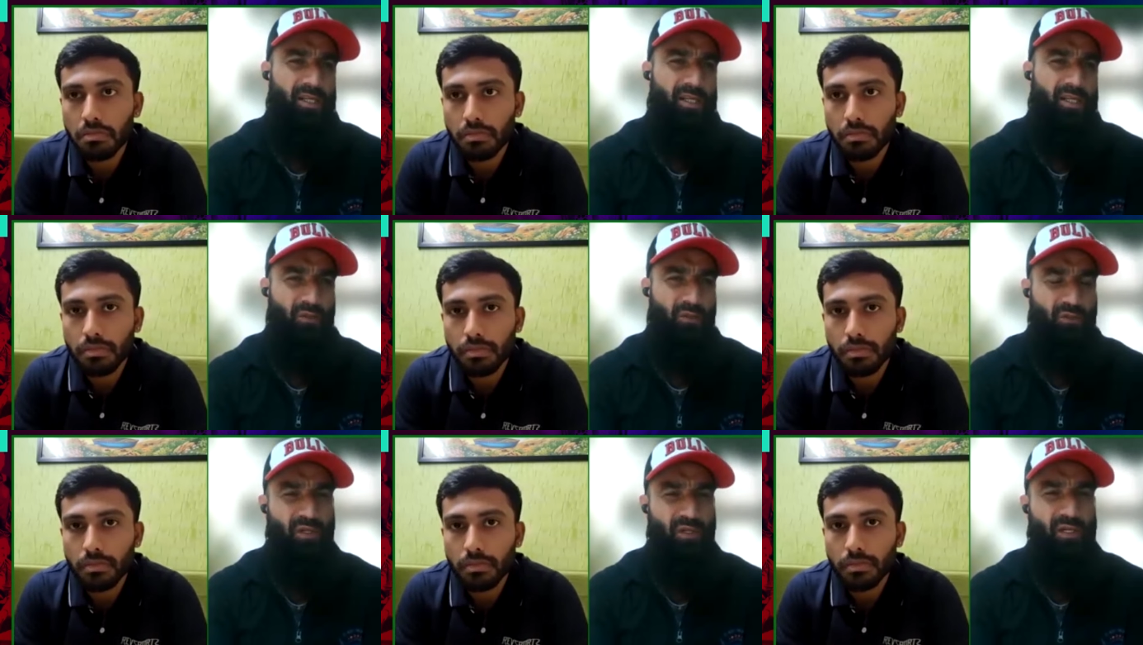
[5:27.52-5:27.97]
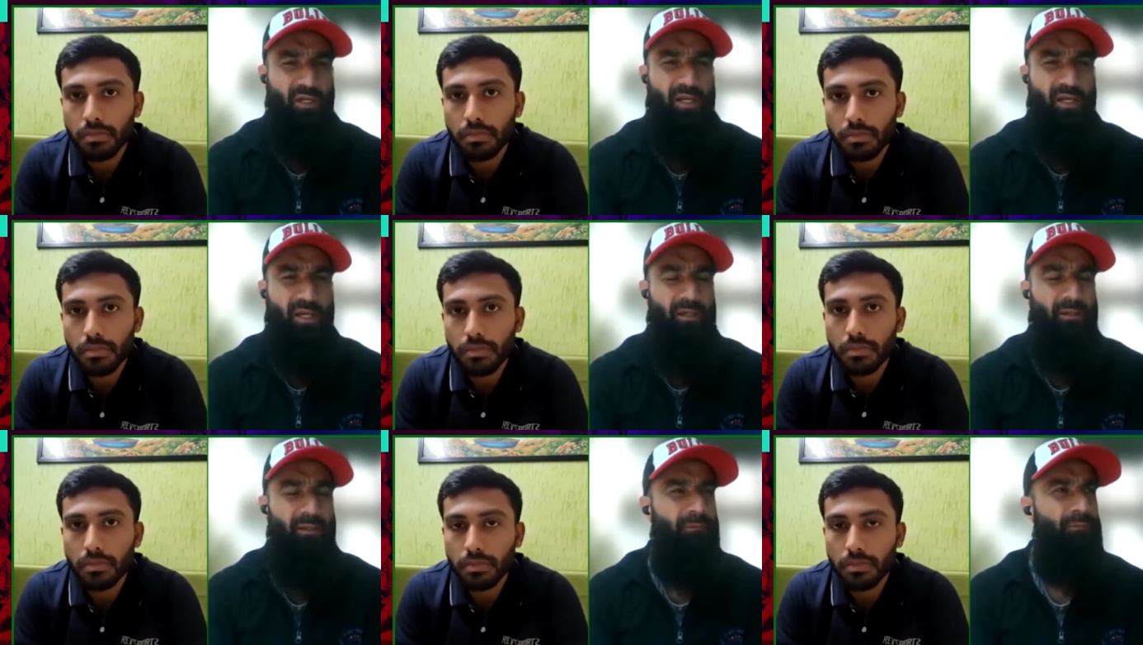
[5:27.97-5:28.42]
Speaker 1: against
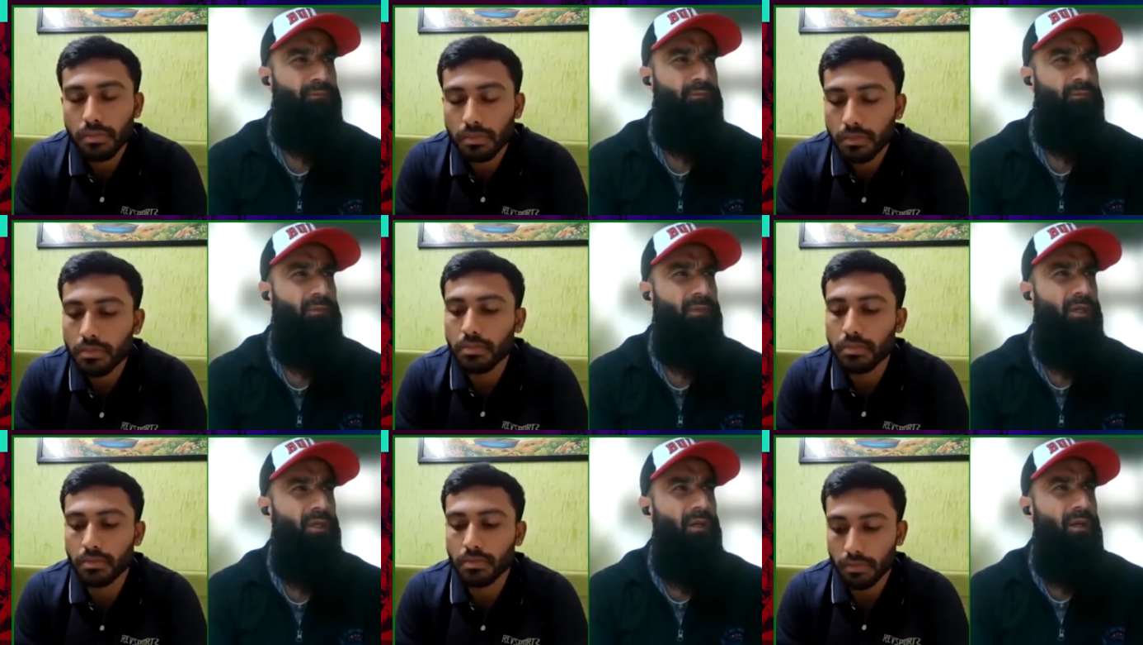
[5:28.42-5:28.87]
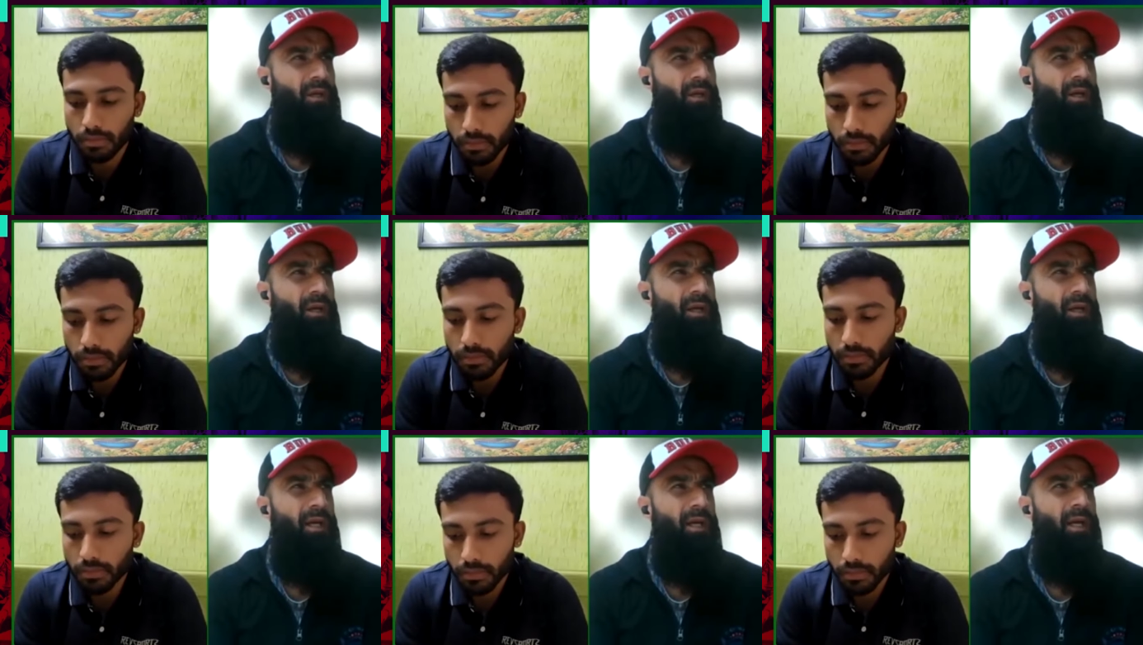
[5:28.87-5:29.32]
Australia,
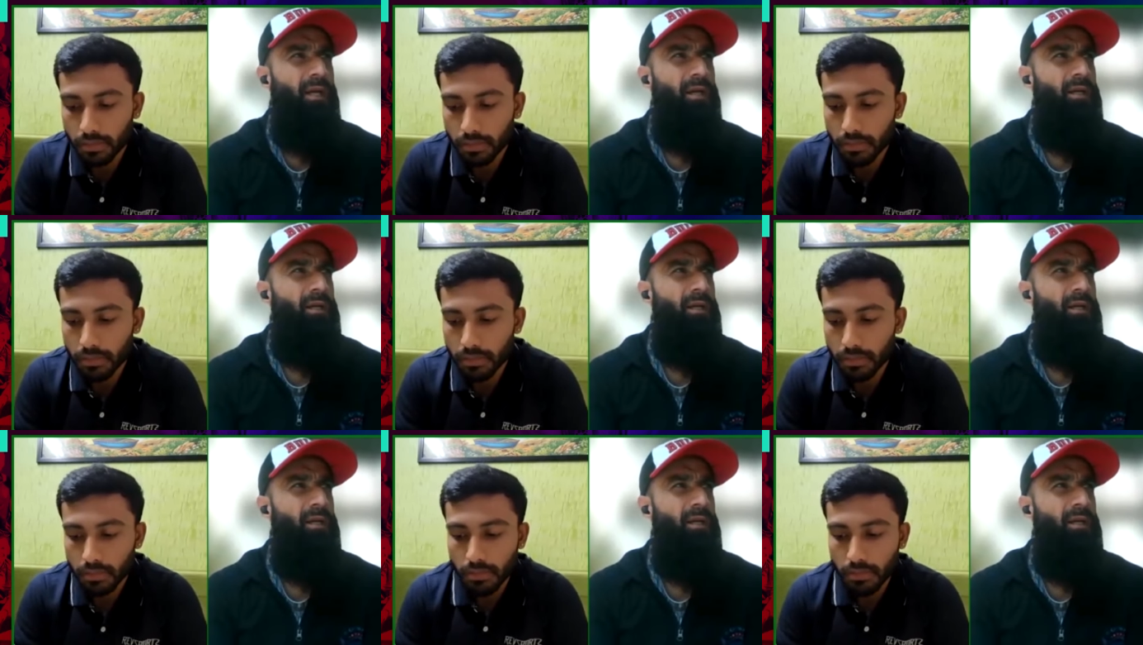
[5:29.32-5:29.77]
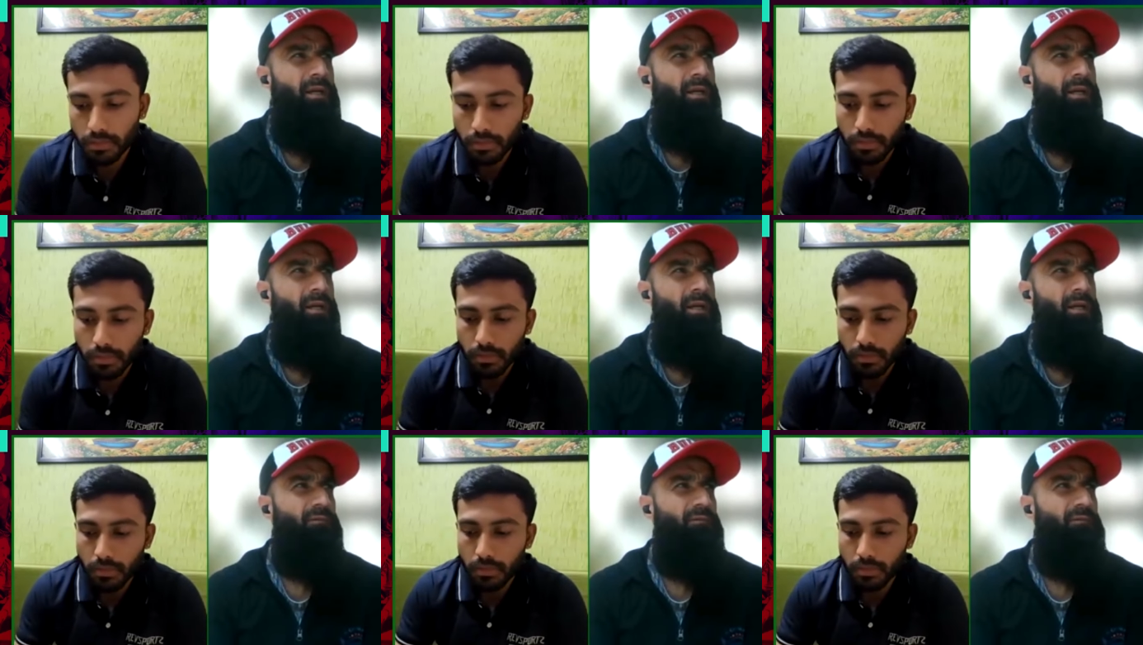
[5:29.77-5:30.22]
and uh,
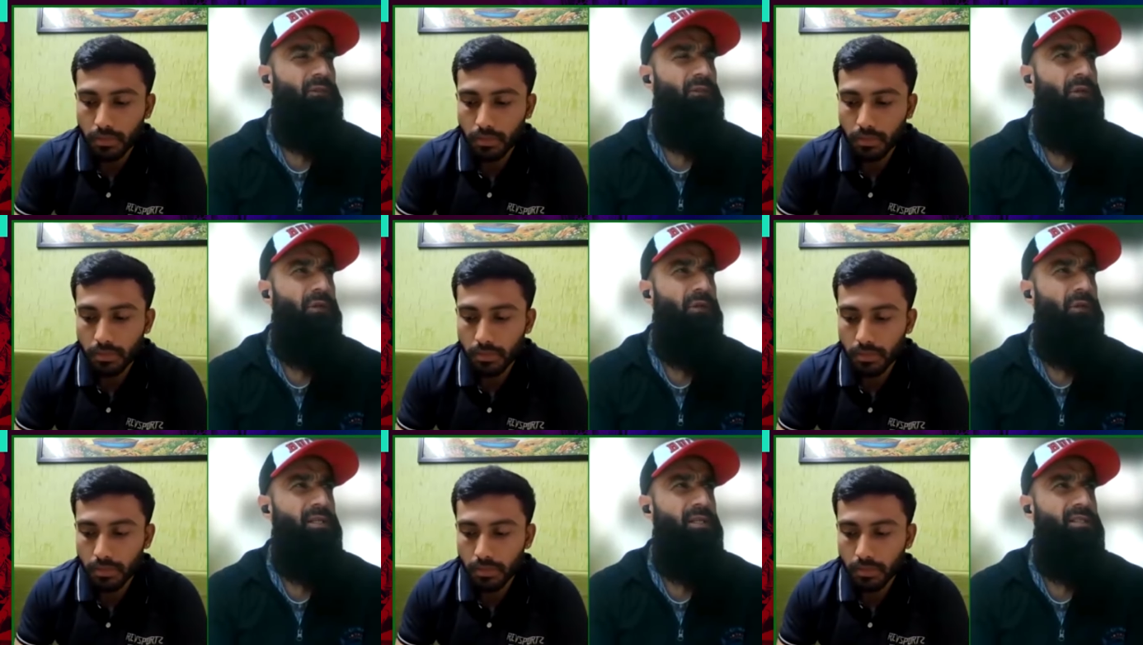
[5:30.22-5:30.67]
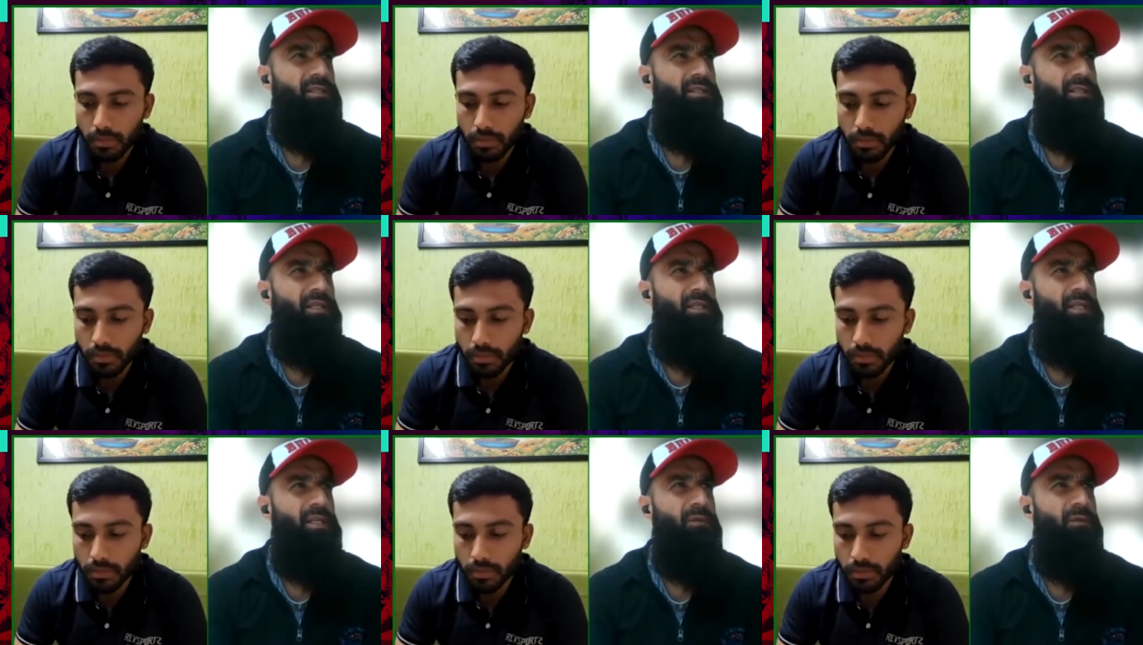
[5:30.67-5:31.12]
for us,
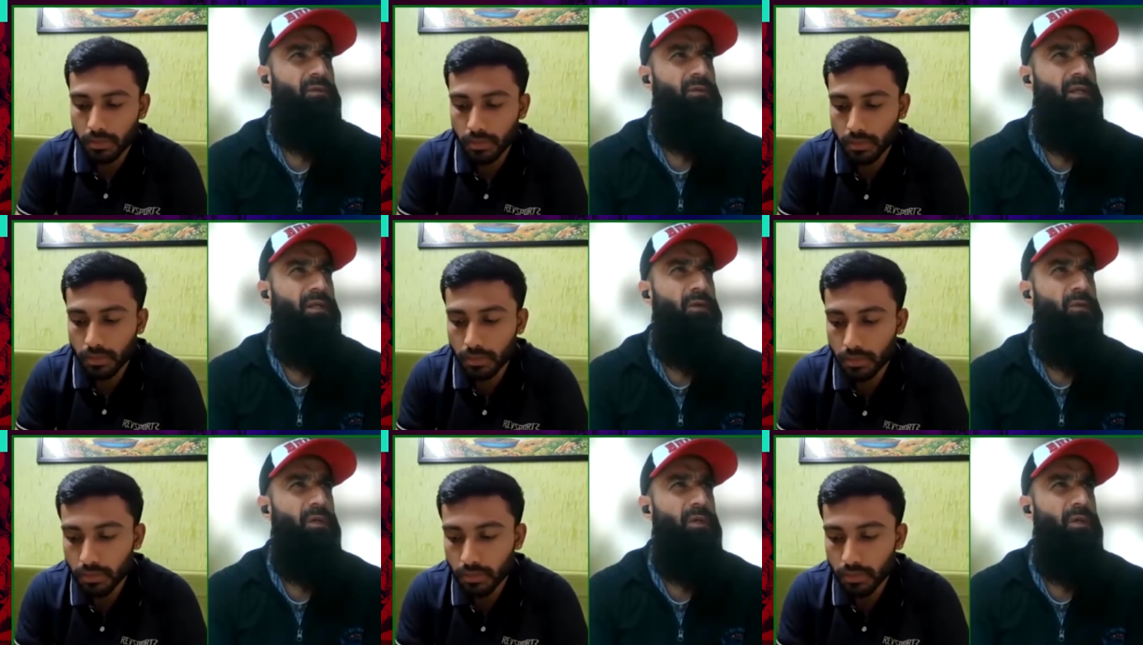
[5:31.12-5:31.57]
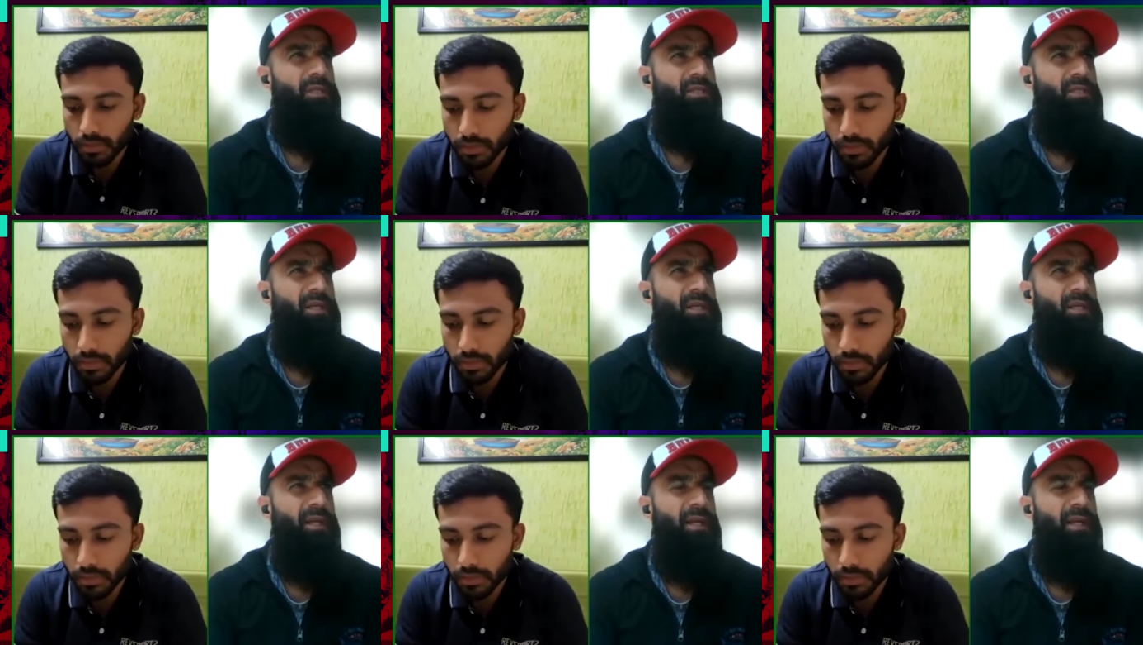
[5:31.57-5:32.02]
it will give us
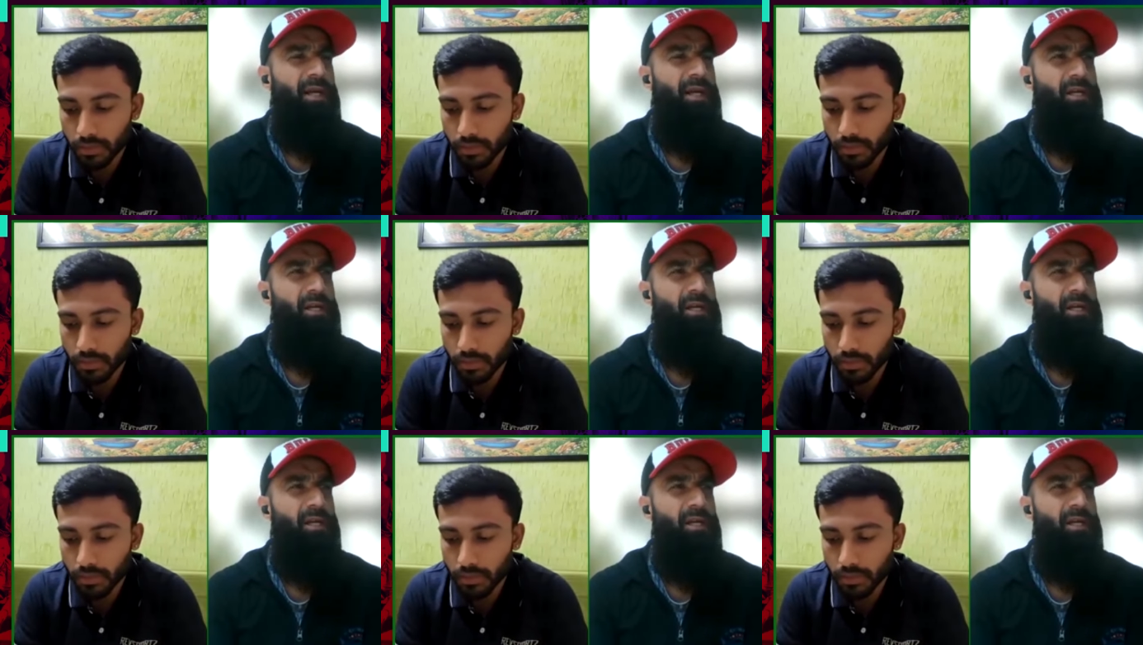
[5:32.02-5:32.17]
an